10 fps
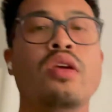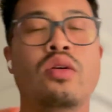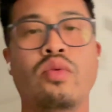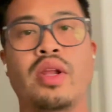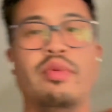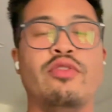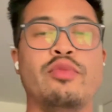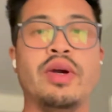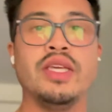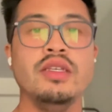What up,
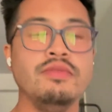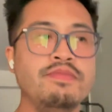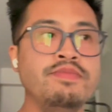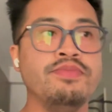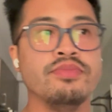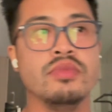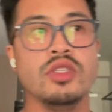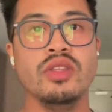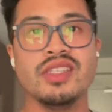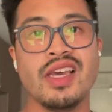everybody?
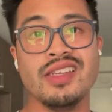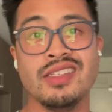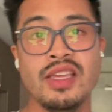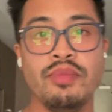So this guy hasn't hit